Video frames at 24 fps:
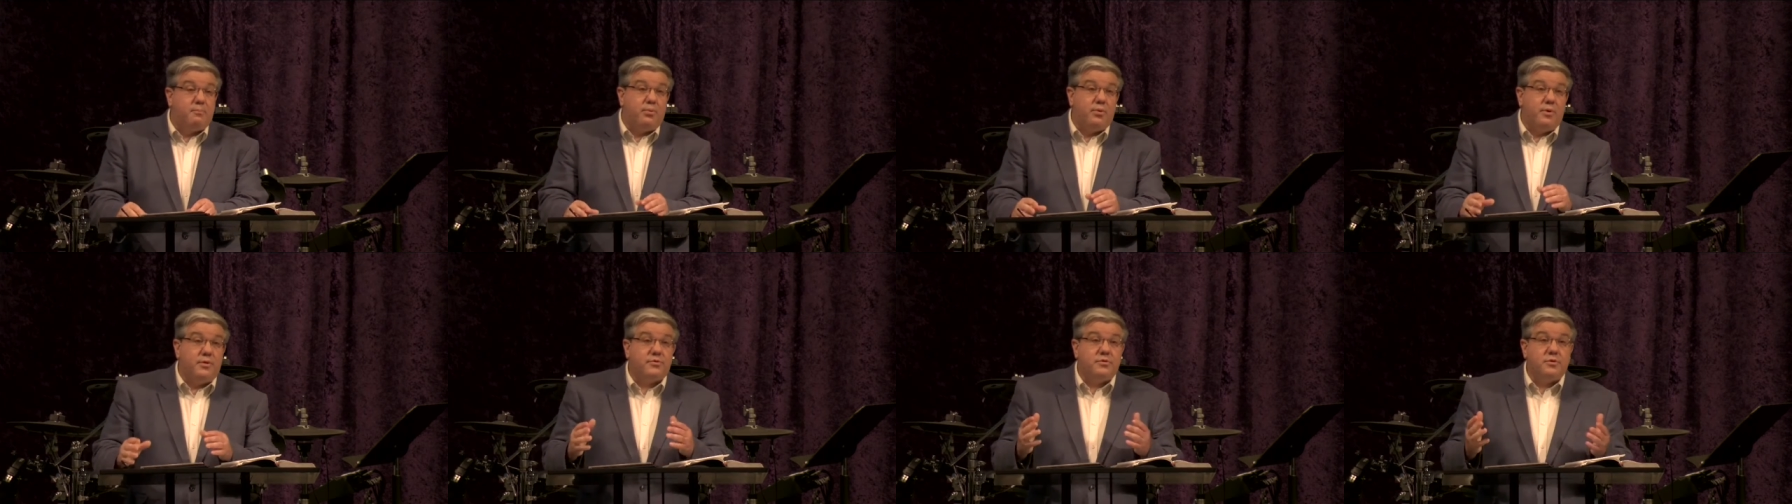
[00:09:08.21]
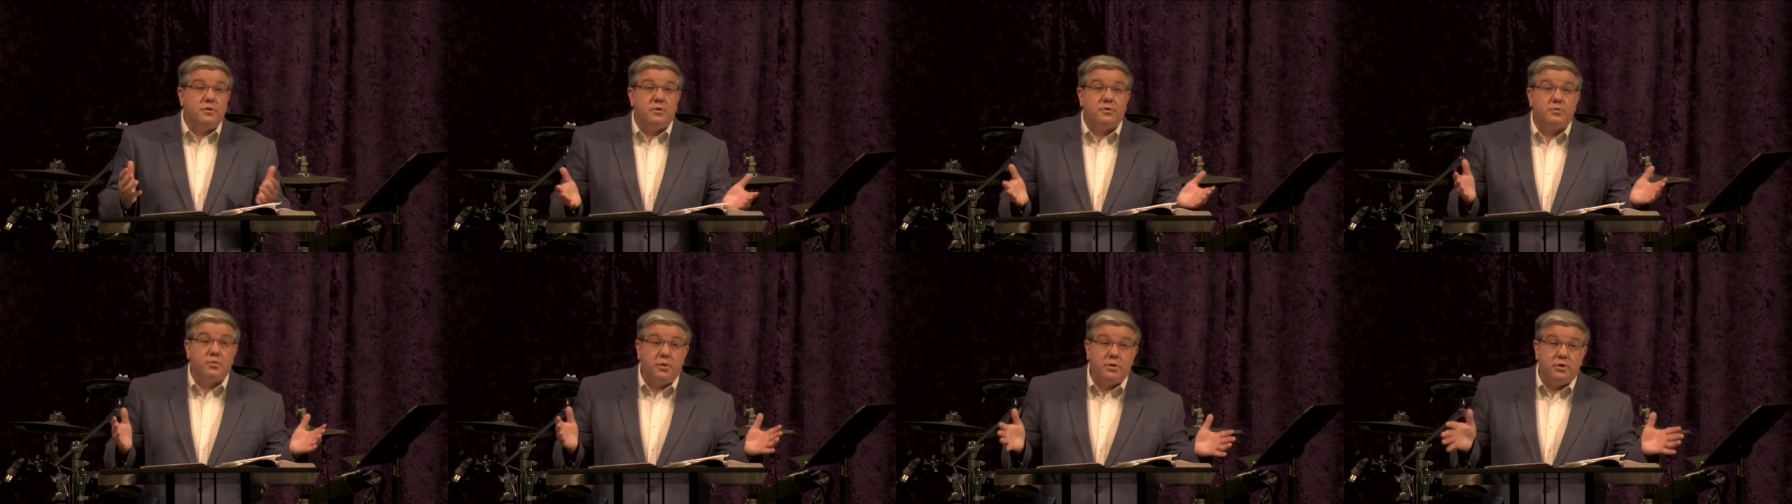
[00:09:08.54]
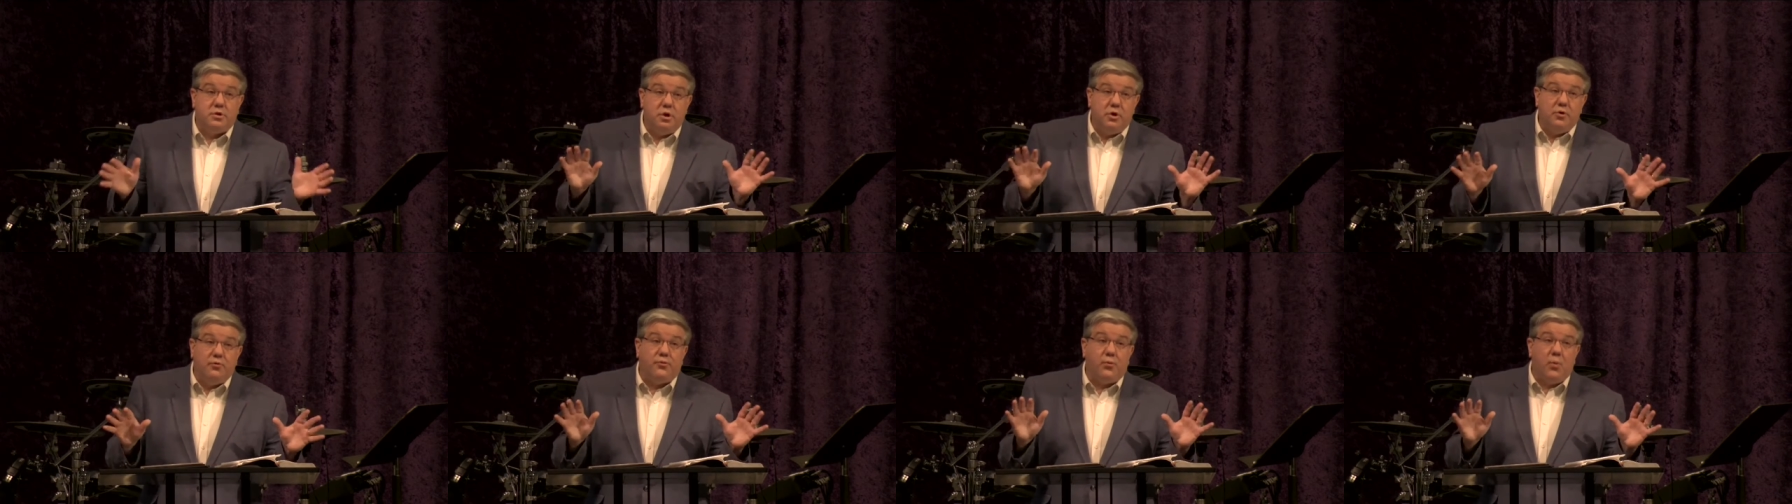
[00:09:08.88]
prisoners
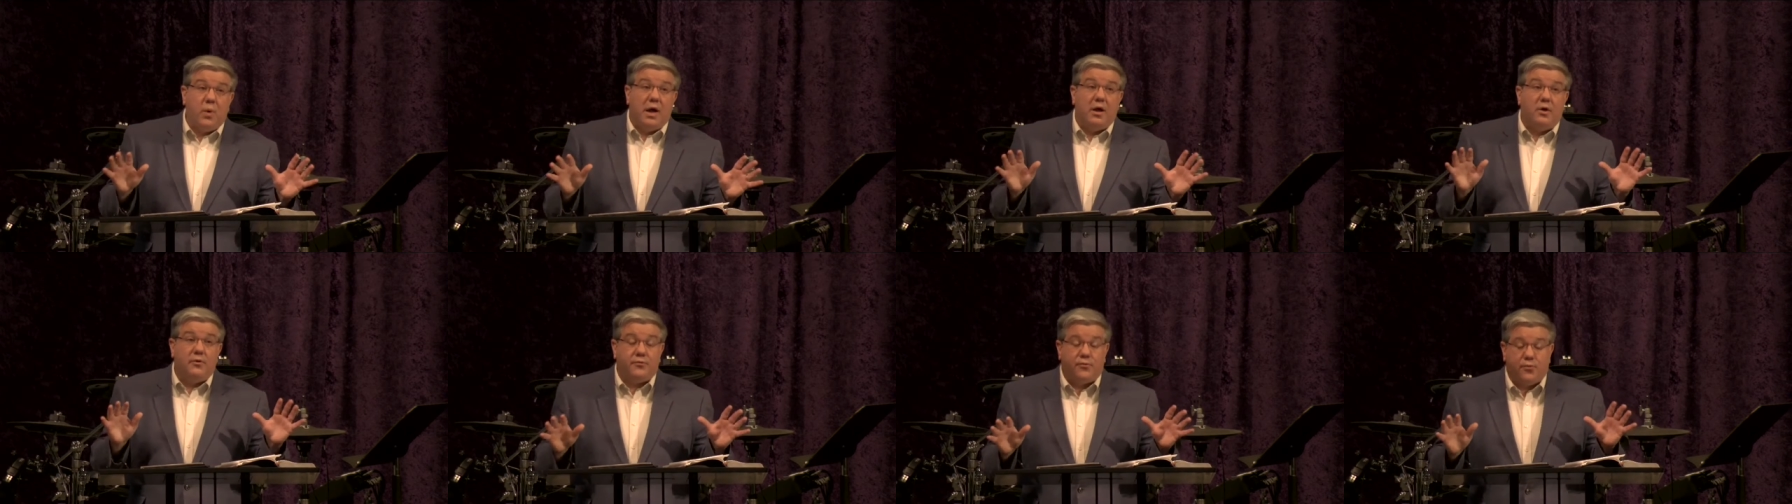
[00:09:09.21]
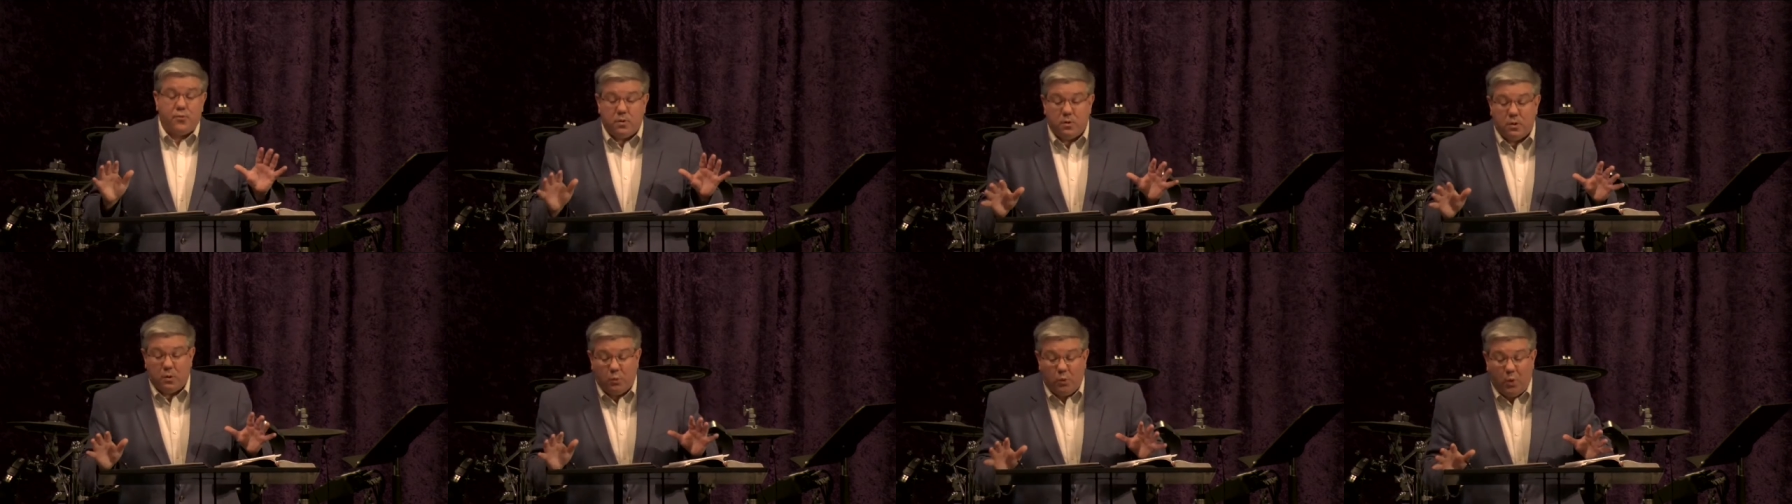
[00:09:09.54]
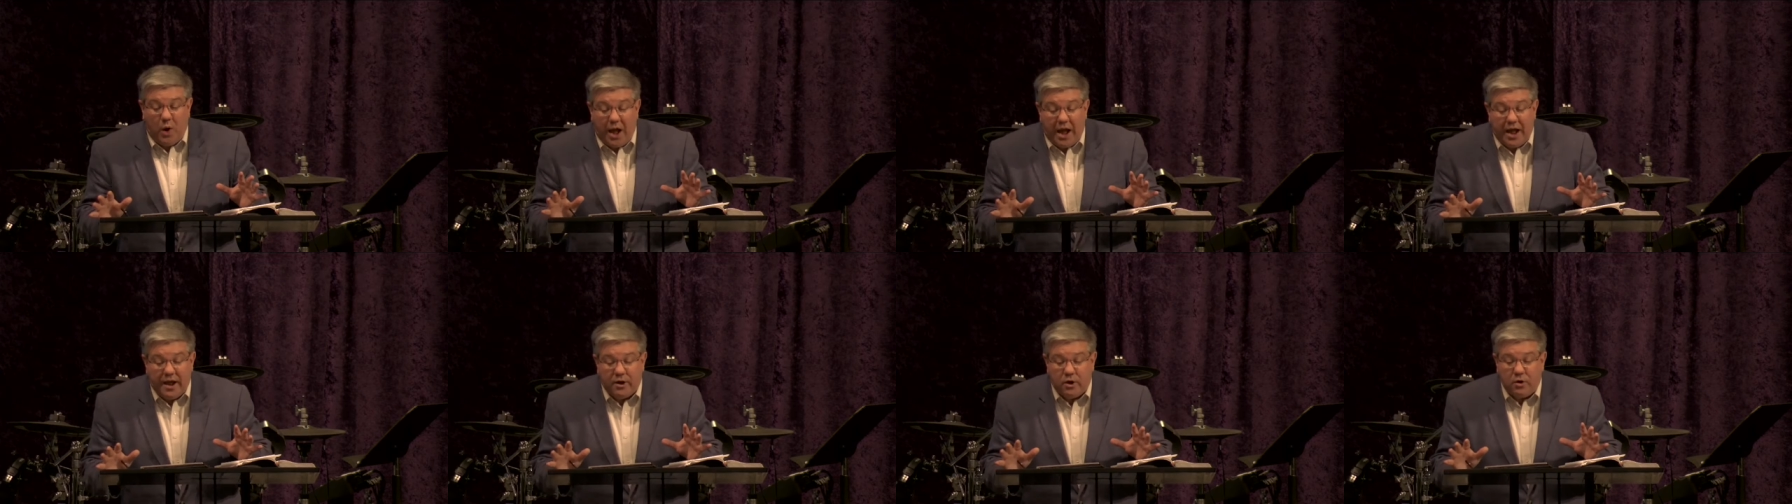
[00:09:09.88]
would do well for a
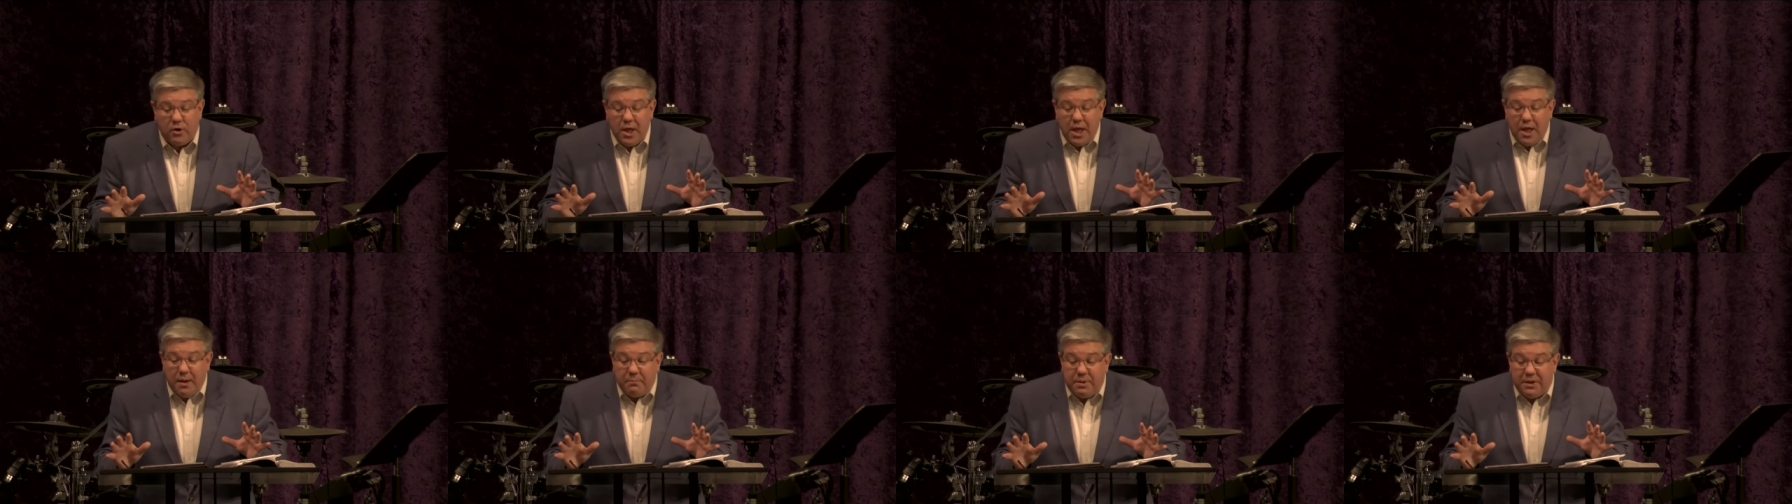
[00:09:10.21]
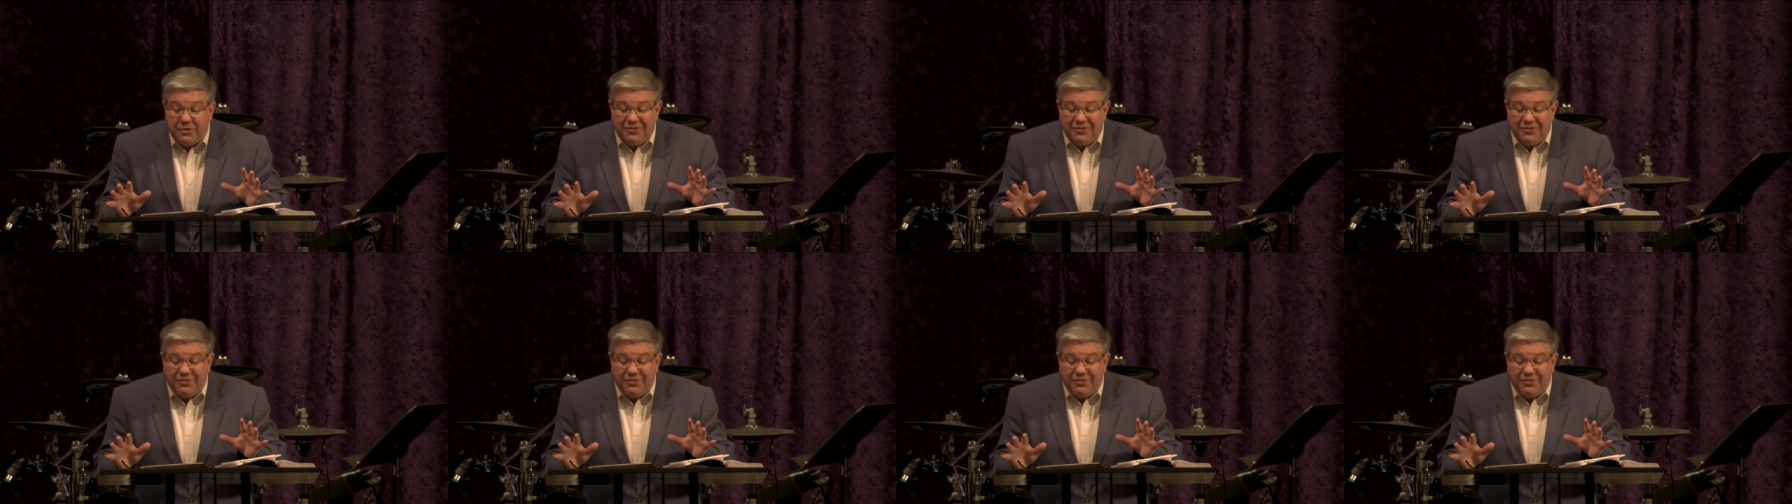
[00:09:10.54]
while,